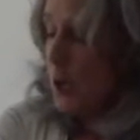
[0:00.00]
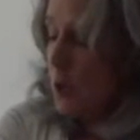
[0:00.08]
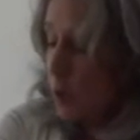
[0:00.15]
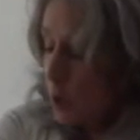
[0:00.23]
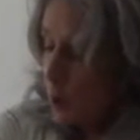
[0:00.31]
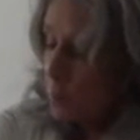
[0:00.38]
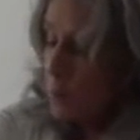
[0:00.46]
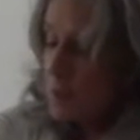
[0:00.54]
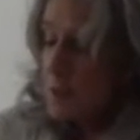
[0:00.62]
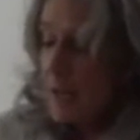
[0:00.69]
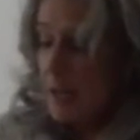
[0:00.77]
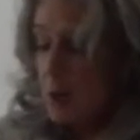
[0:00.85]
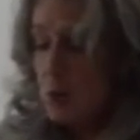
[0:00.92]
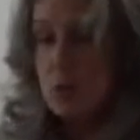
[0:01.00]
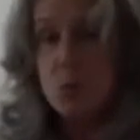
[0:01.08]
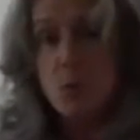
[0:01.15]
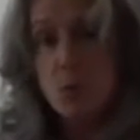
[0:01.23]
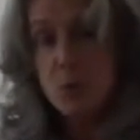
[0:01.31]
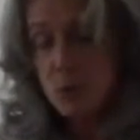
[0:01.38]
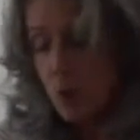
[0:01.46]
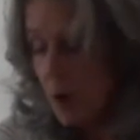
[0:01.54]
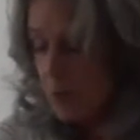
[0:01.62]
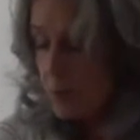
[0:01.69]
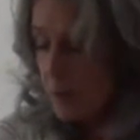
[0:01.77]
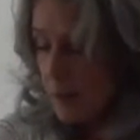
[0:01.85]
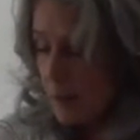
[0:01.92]
The cookbooks I use most
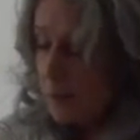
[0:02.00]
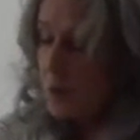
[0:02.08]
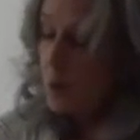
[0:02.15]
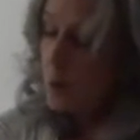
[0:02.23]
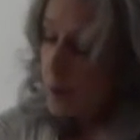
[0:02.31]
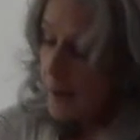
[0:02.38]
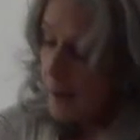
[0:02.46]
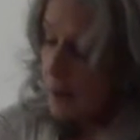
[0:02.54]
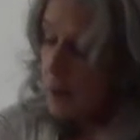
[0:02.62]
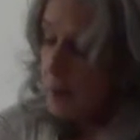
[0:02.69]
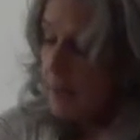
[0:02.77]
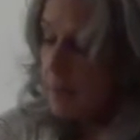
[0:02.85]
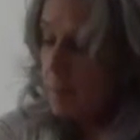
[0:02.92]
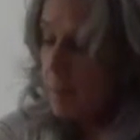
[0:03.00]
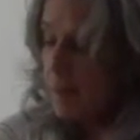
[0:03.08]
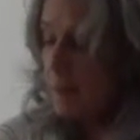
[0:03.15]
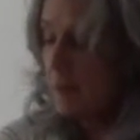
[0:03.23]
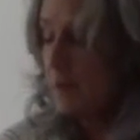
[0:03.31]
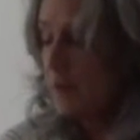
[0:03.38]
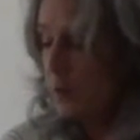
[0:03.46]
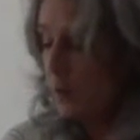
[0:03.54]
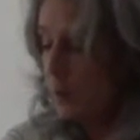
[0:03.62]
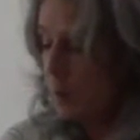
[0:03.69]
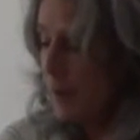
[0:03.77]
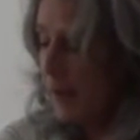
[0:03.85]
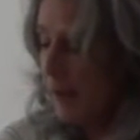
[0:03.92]
often, Good Housekeeping, The Silver
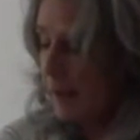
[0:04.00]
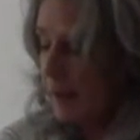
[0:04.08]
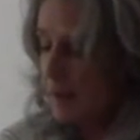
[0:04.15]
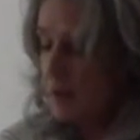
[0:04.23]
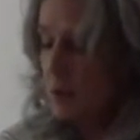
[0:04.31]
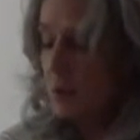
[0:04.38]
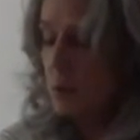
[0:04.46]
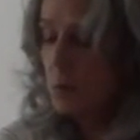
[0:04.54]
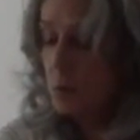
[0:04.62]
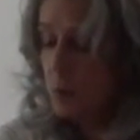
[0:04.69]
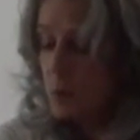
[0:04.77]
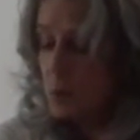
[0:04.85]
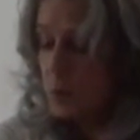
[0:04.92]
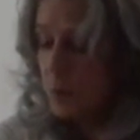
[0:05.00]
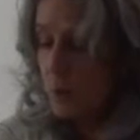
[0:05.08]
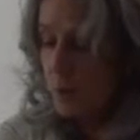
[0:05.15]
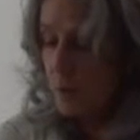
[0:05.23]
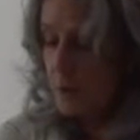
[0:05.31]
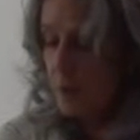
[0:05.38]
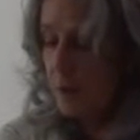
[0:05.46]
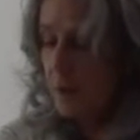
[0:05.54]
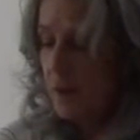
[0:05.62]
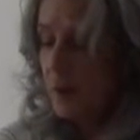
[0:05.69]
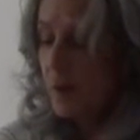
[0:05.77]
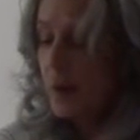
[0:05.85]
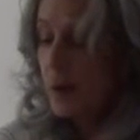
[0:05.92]
Palette, Moosewood,
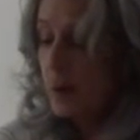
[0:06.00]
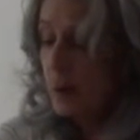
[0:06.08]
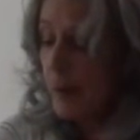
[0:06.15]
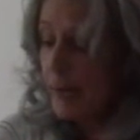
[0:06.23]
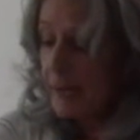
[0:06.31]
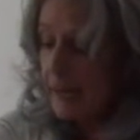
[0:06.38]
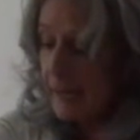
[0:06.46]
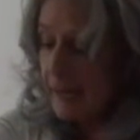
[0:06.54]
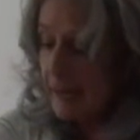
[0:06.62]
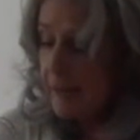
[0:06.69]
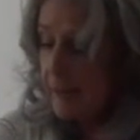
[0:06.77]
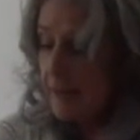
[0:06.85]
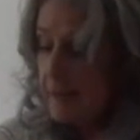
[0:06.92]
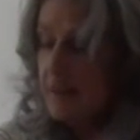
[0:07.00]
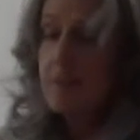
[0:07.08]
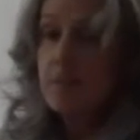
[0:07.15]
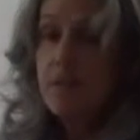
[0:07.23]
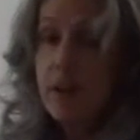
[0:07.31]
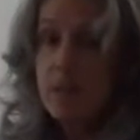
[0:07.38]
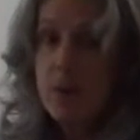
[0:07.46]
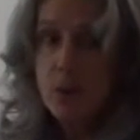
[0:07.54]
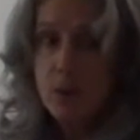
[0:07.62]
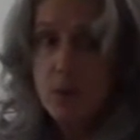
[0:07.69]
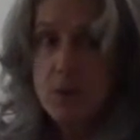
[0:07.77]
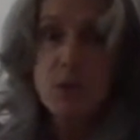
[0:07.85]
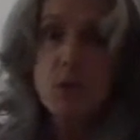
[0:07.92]
Ottolenghi,
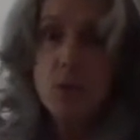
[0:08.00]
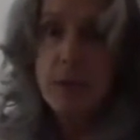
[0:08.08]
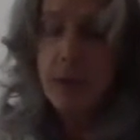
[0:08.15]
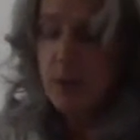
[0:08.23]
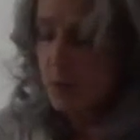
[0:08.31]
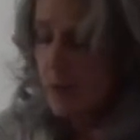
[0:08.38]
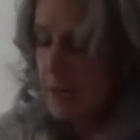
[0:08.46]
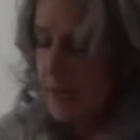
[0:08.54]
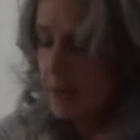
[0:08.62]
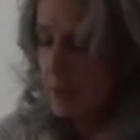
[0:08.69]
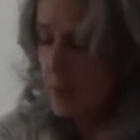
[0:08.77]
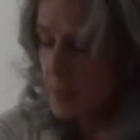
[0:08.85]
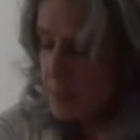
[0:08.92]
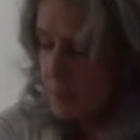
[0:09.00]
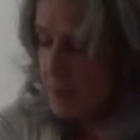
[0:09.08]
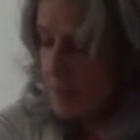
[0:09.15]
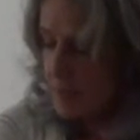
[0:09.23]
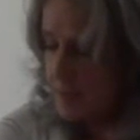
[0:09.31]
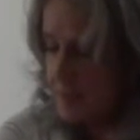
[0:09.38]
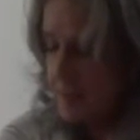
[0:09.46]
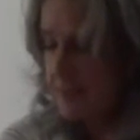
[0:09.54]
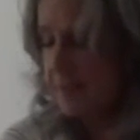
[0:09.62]
500 three-ingredient recipes,